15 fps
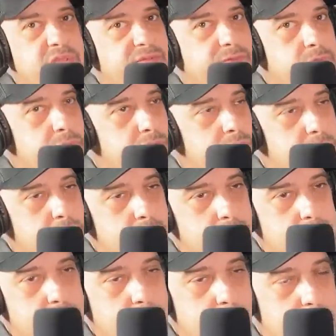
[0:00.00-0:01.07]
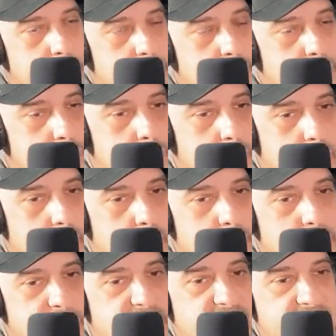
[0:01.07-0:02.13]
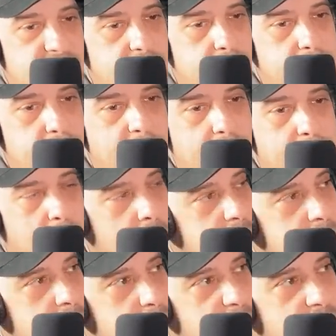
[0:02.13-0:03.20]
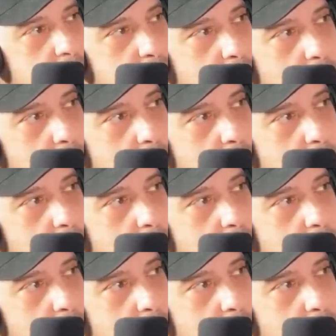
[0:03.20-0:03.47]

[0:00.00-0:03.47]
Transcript: the first uh, sitting mob boss to become a